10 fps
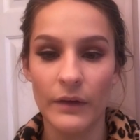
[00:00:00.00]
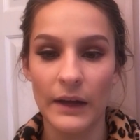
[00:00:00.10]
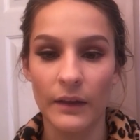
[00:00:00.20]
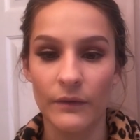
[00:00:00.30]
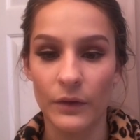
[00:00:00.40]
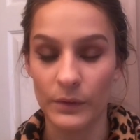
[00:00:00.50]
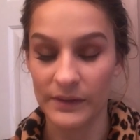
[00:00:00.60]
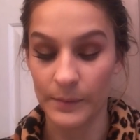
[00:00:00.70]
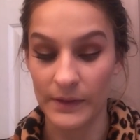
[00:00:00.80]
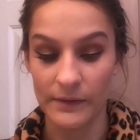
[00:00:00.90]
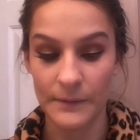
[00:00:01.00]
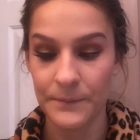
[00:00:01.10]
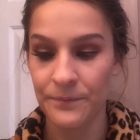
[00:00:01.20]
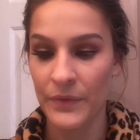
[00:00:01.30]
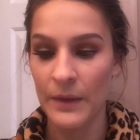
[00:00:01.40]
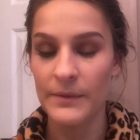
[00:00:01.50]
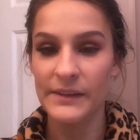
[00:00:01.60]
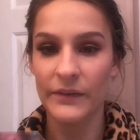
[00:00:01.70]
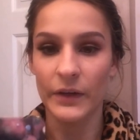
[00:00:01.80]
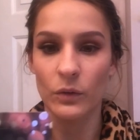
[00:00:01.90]
the Whispies.
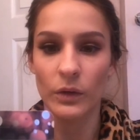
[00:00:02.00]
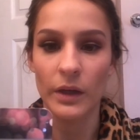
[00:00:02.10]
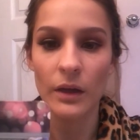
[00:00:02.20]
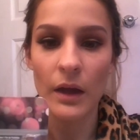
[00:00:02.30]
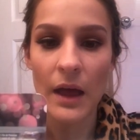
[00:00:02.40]
See if I can hold it.